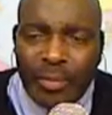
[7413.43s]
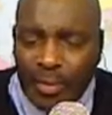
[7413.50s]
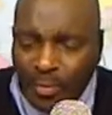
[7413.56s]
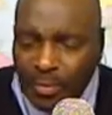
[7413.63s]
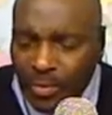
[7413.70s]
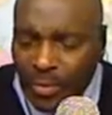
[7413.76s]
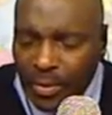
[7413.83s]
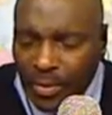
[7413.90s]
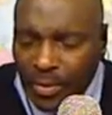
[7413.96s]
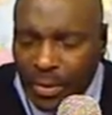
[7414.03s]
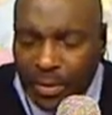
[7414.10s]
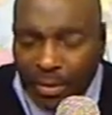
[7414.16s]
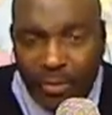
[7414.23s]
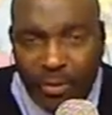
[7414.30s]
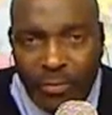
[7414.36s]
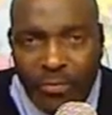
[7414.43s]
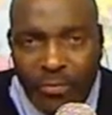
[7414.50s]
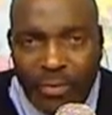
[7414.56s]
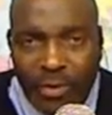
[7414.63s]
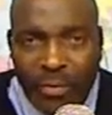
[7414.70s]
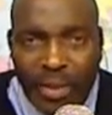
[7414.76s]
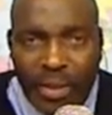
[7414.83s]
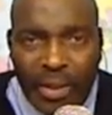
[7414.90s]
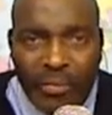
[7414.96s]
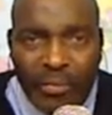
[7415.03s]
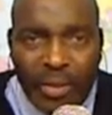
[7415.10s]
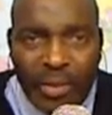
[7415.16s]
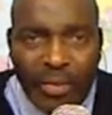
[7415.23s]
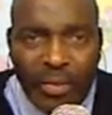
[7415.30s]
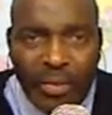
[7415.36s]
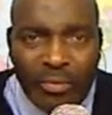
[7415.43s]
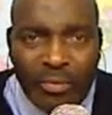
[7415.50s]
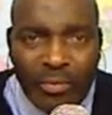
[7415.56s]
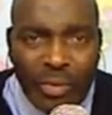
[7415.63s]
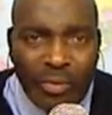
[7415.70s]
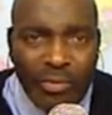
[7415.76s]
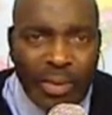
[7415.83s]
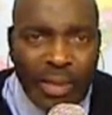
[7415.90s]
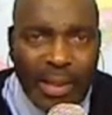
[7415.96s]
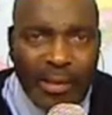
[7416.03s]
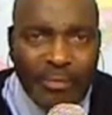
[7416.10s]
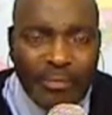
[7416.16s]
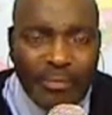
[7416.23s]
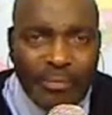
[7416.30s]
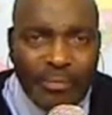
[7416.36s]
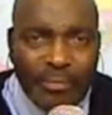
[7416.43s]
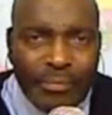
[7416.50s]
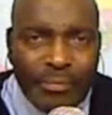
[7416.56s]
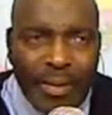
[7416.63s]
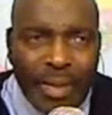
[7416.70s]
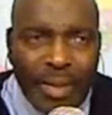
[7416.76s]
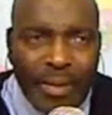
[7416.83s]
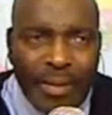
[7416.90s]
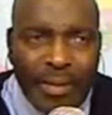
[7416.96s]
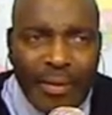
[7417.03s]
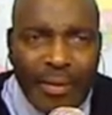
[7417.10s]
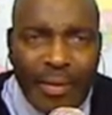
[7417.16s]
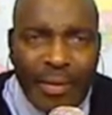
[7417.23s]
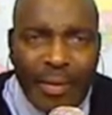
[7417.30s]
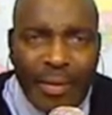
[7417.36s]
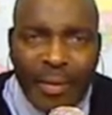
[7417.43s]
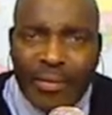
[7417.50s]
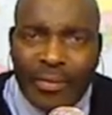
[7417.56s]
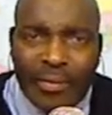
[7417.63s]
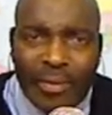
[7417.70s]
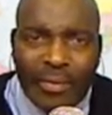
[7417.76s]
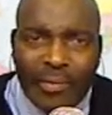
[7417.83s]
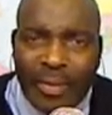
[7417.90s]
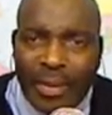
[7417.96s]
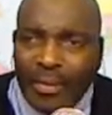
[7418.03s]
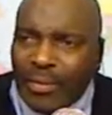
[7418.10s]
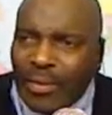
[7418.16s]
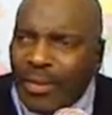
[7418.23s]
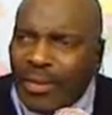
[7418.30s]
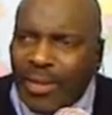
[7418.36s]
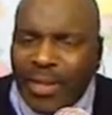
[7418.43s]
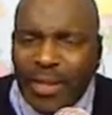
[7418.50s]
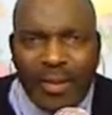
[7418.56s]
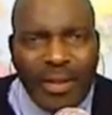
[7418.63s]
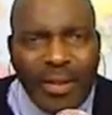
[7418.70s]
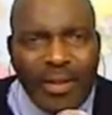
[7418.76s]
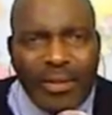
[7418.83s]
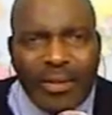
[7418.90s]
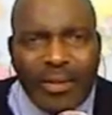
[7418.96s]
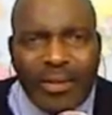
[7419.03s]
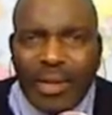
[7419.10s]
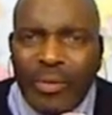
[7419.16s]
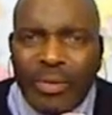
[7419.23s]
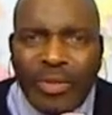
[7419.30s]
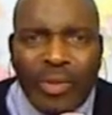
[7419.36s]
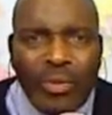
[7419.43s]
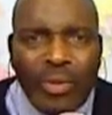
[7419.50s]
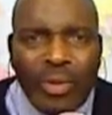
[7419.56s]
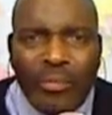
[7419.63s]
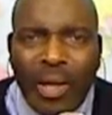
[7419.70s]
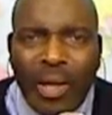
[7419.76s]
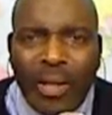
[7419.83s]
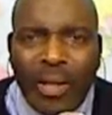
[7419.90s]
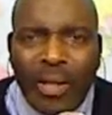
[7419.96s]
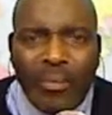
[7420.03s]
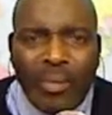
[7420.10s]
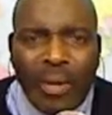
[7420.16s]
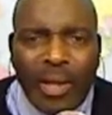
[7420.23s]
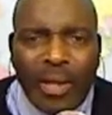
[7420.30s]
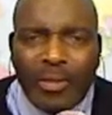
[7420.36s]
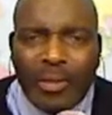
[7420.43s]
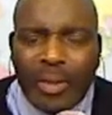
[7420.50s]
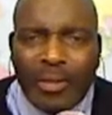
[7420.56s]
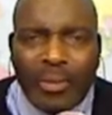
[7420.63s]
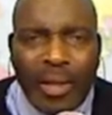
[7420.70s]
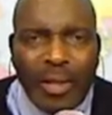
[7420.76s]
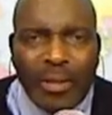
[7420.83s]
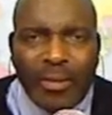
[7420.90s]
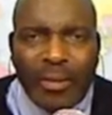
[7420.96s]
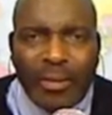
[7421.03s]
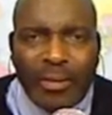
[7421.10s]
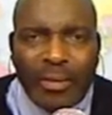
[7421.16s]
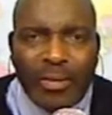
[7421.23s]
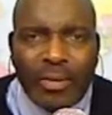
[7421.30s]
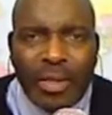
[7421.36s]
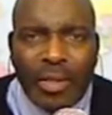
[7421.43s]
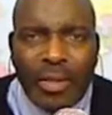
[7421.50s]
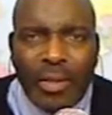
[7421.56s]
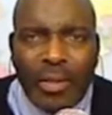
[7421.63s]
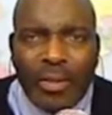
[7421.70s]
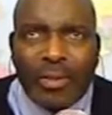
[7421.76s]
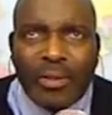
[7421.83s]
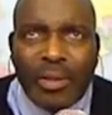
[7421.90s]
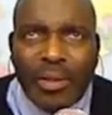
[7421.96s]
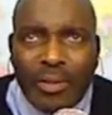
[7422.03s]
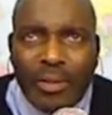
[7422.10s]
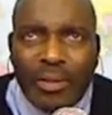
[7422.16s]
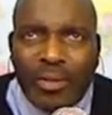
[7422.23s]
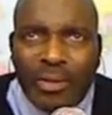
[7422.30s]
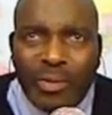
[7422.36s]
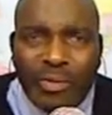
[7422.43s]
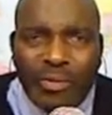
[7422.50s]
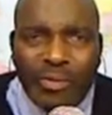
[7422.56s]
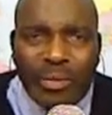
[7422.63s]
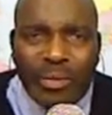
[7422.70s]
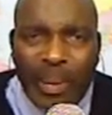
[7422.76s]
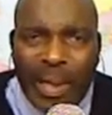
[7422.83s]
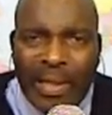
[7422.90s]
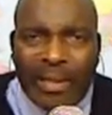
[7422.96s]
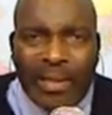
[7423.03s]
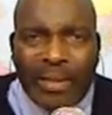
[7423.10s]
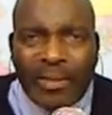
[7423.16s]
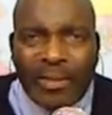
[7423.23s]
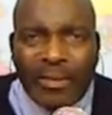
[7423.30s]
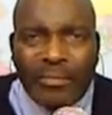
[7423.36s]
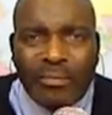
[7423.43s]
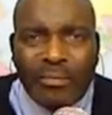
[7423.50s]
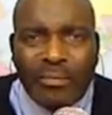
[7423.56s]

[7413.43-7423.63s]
We get a little federal aid. We don't want to lose that. And he can, because kind of like you can say what you want about anybody with these politicians because they're so spineless.